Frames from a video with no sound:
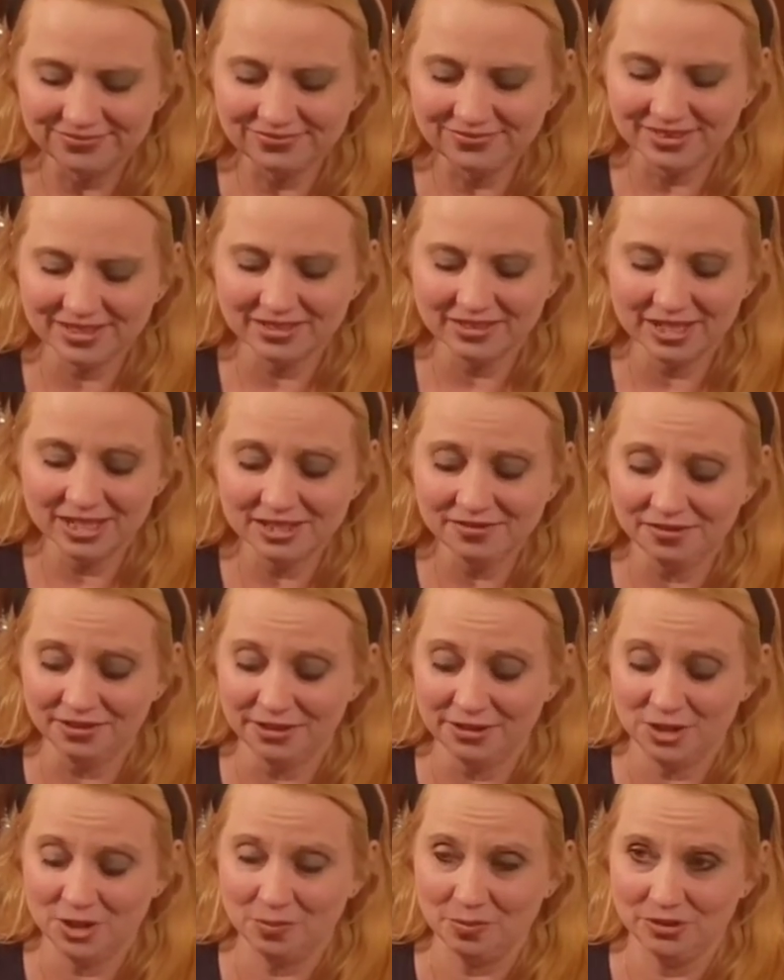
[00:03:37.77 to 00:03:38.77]
this flute
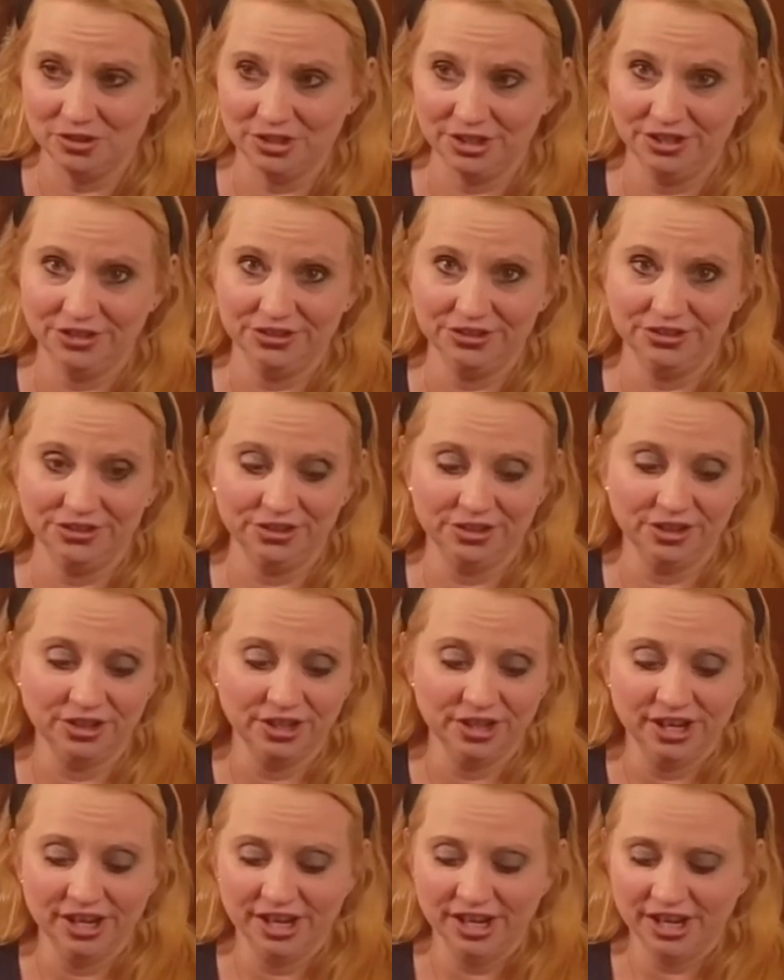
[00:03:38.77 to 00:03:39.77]
in particular,
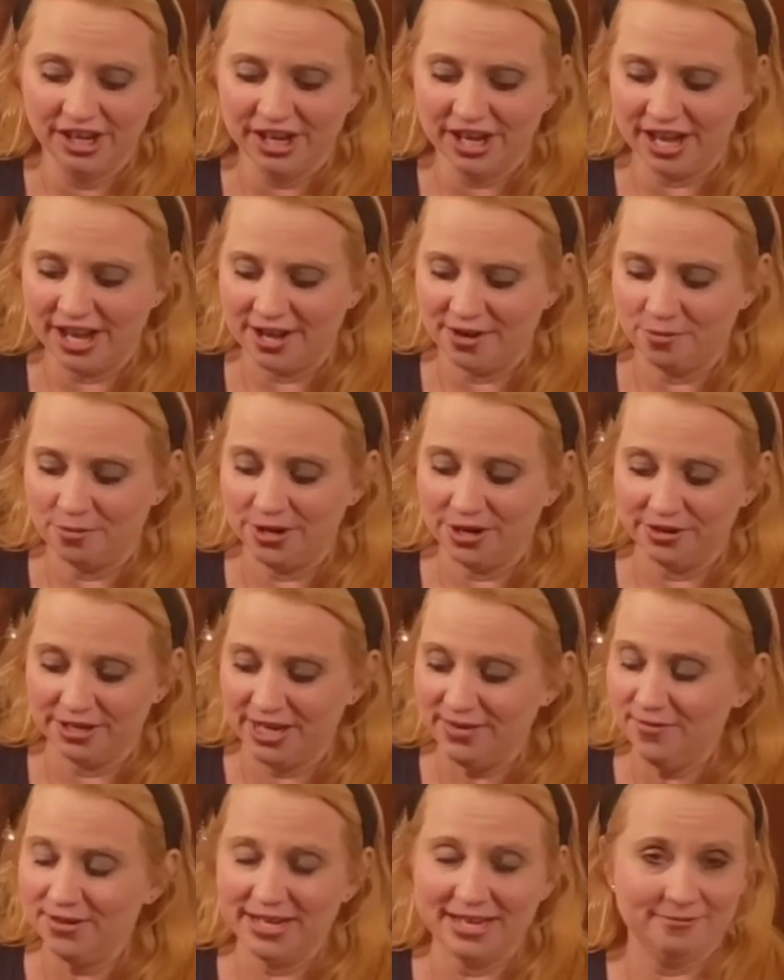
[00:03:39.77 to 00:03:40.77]

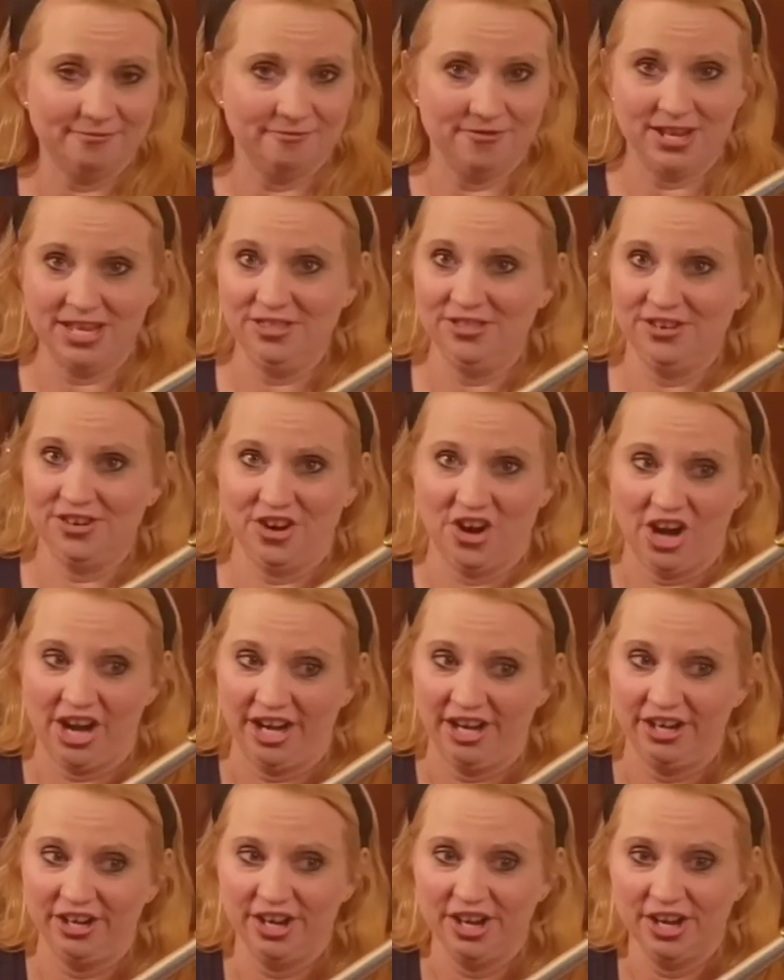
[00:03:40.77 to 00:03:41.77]
even in 5th grade,
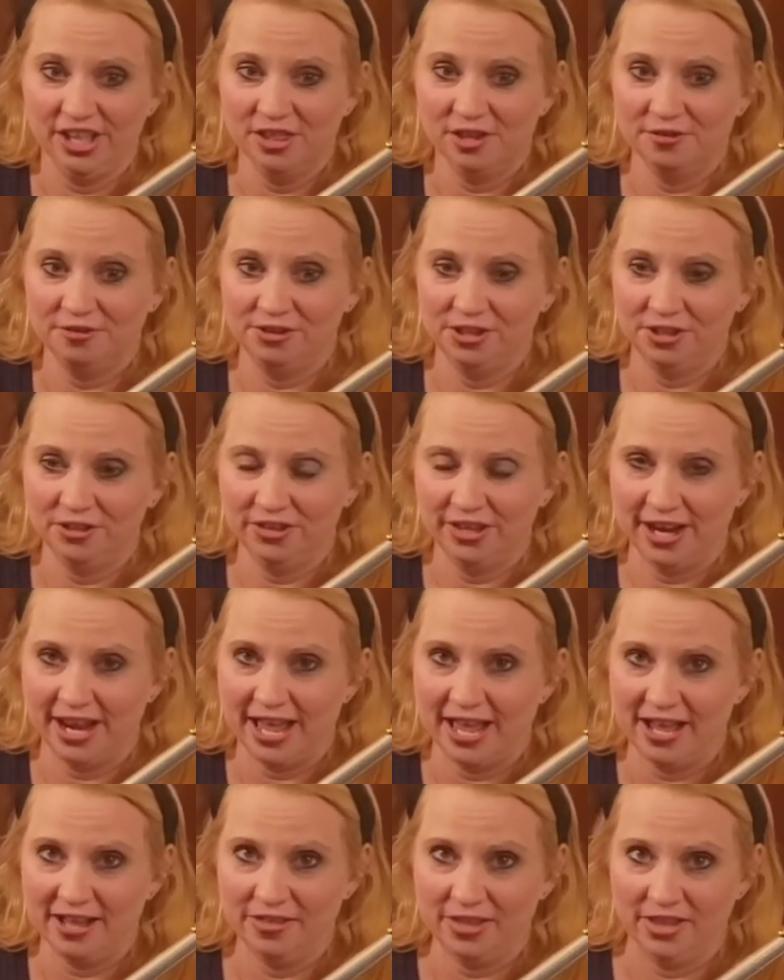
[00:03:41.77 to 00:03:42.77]
the flute
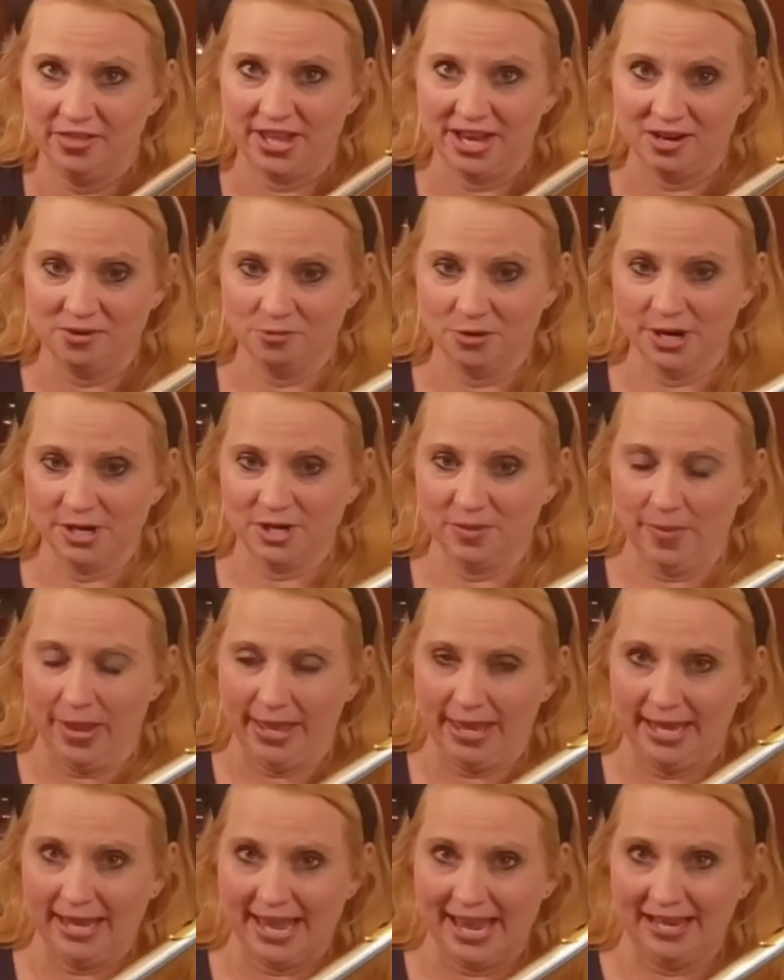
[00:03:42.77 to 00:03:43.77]
that they
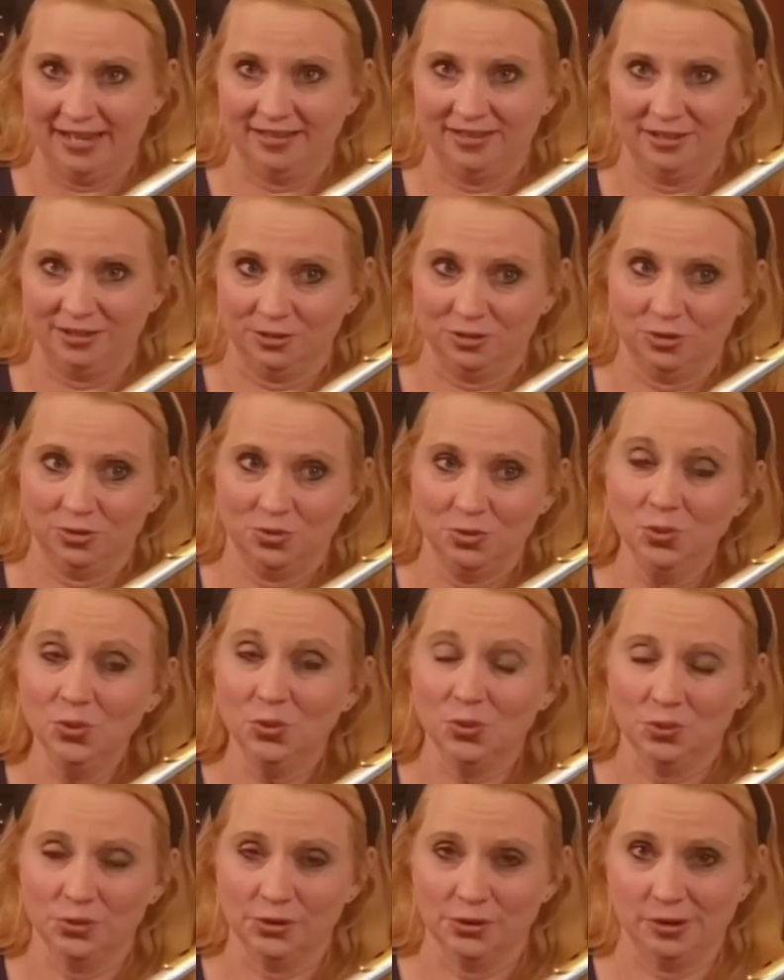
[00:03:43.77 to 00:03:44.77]
recommended at the school
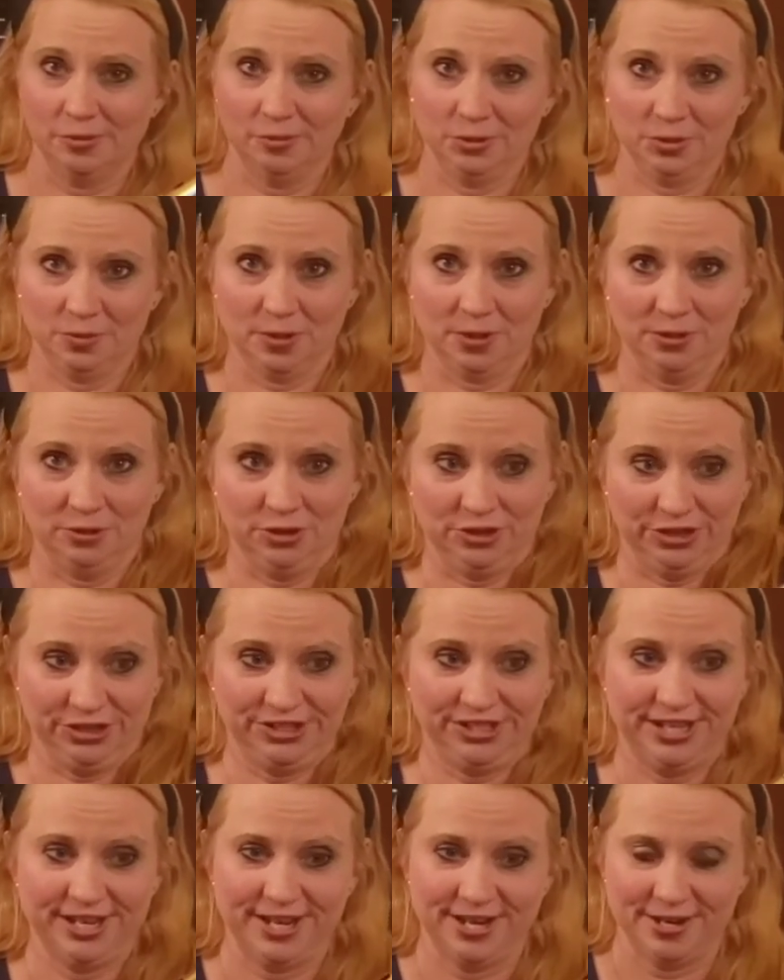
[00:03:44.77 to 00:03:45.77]
where it was purchased
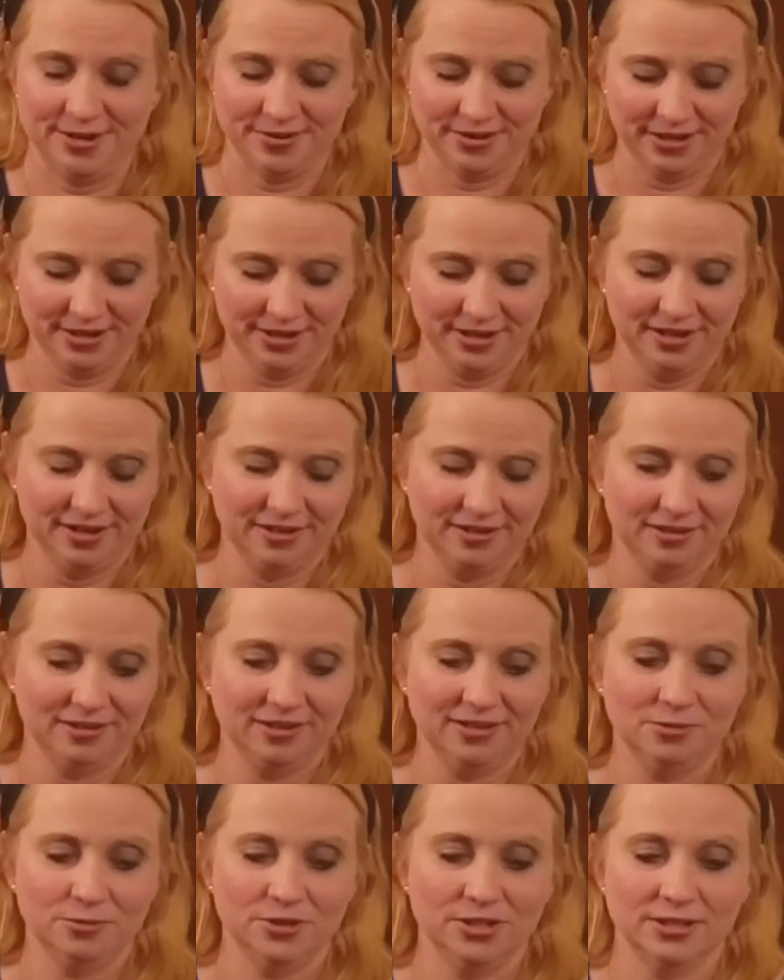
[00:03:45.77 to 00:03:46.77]

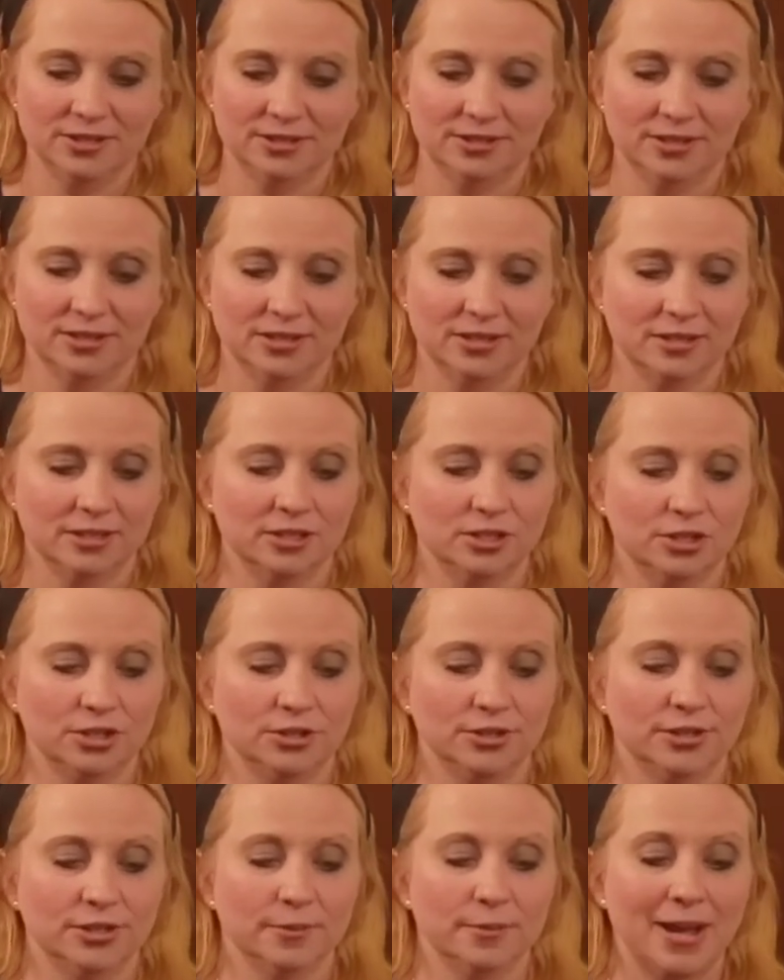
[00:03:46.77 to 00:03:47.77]
was the
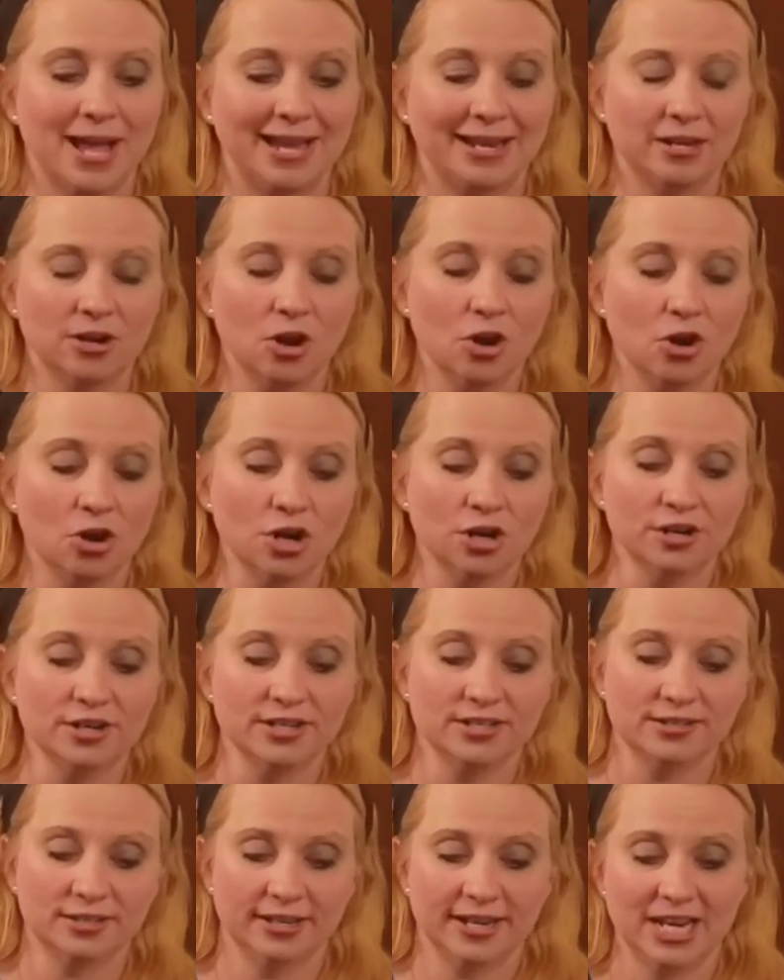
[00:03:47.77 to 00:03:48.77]
Gemeinhardt is
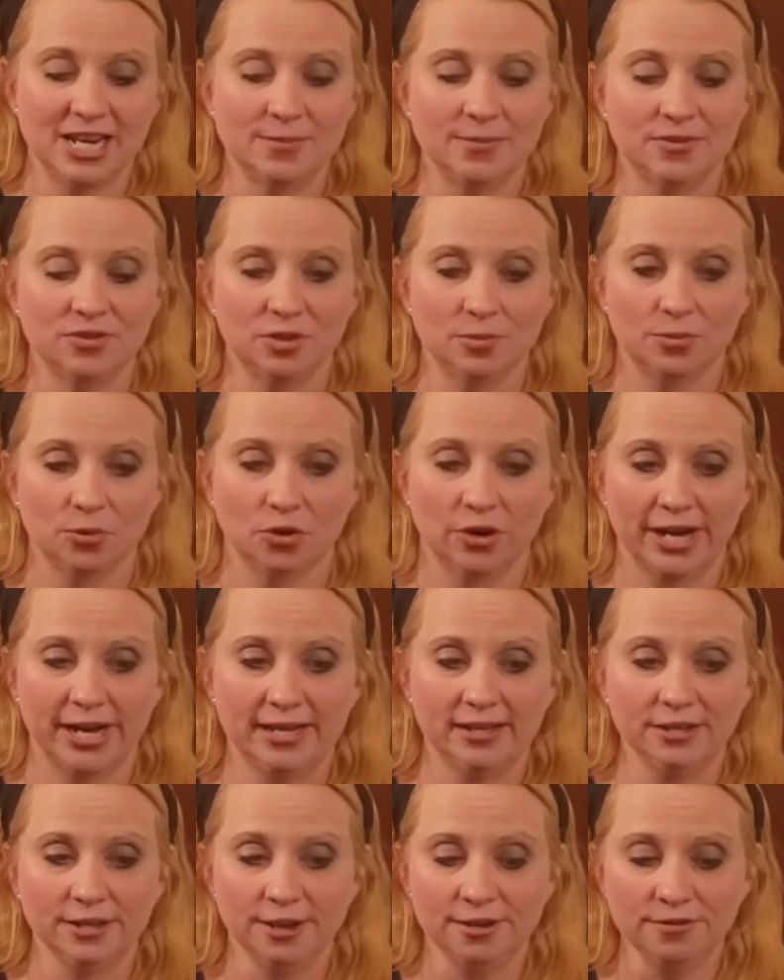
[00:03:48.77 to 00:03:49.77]
the name of the
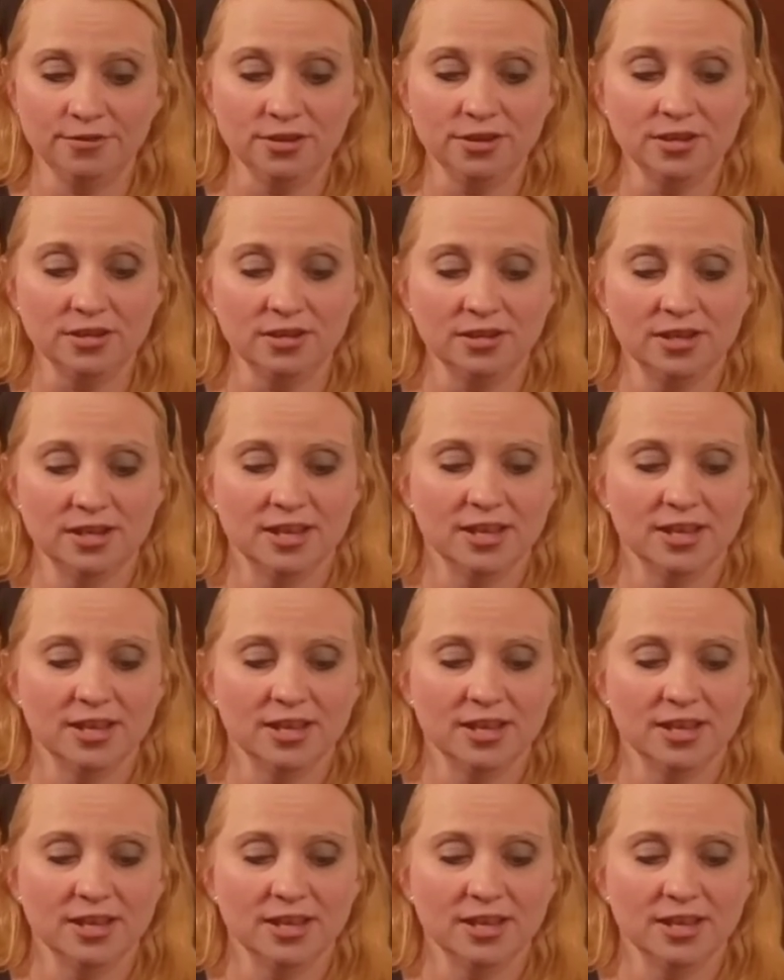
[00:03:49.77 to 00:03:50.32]
brand of it.